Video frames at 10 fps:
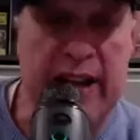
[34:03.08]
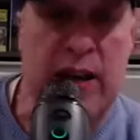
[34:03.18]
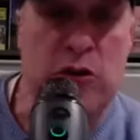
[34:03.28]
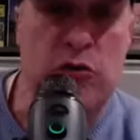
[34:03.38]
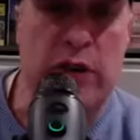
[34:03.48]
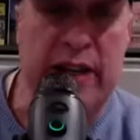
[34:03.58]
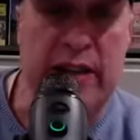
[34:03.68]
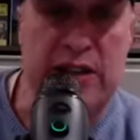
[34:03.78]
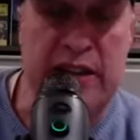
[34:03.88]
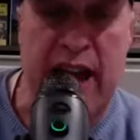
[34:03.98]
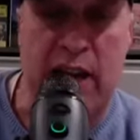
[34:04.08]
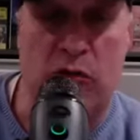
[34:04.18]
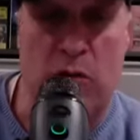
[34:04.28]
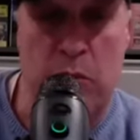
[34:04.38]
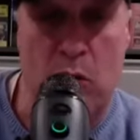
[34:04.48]
I was reading the scouting
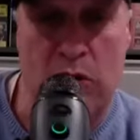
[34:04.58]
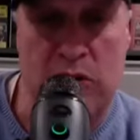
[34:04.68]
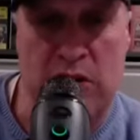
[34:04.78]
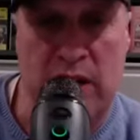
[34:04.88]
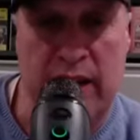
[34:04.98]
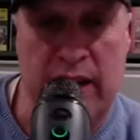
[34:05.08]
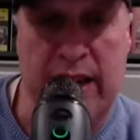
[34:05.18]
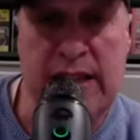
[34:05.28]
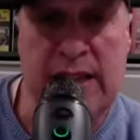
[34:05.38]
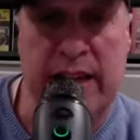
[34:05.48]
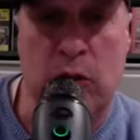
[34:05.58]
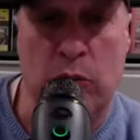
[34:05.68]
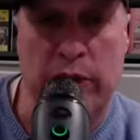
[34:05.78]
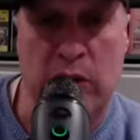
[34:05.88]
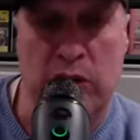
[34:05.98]
reports. He's like the
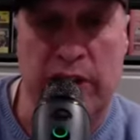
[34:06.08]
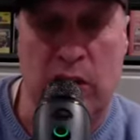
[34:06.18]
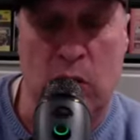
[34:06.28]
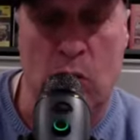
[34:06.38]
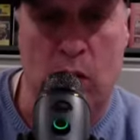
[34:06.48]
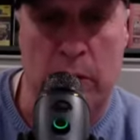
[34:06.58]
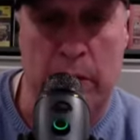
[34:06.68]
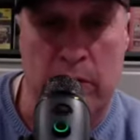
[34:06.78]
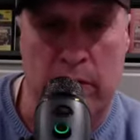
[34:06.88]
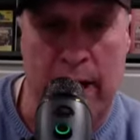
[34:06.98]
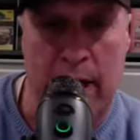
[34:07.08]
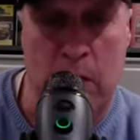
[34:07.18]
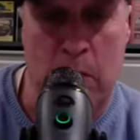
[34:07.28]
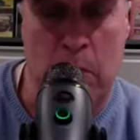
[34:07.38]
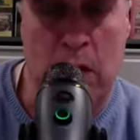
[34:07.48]
real deal all the way
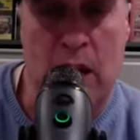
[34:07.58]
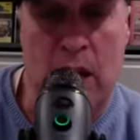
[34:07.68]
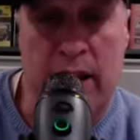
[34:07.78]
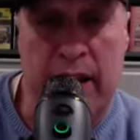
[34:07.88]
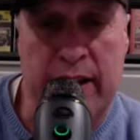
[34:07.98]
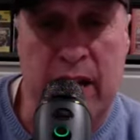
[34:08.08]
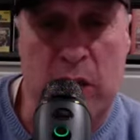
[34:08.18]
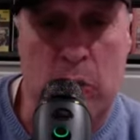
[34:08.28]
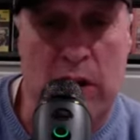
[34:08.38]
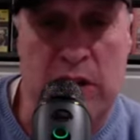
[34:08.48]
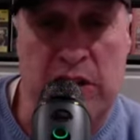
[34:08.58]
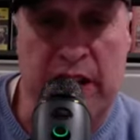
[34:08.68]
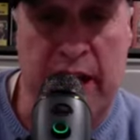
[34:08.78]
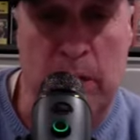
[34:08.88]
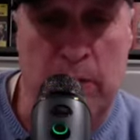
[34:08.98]
around. And the other one is
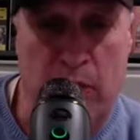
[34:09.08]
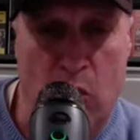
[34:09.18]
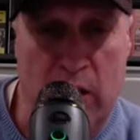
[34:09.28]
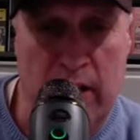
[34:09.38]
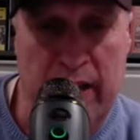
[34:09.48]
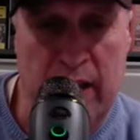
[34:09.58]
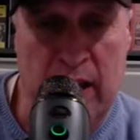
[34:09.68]
Caleb Farley.